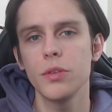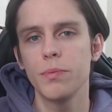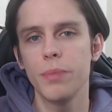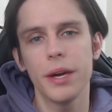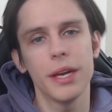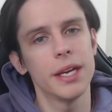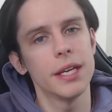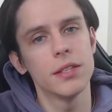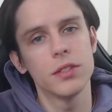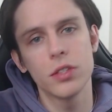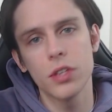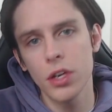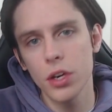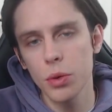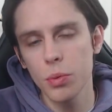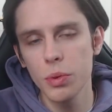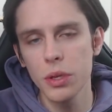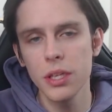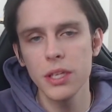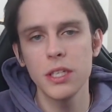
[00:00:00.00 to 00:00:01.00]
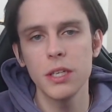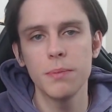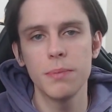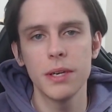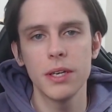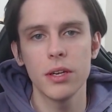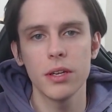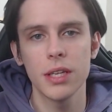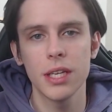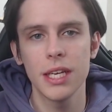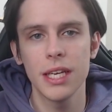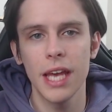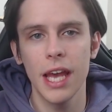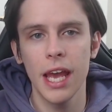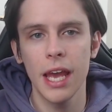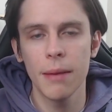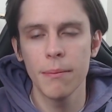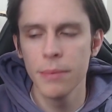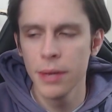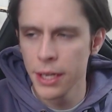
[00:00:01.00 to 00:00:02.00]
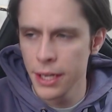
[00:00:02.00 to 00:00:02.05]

but it's going to really depend on the game.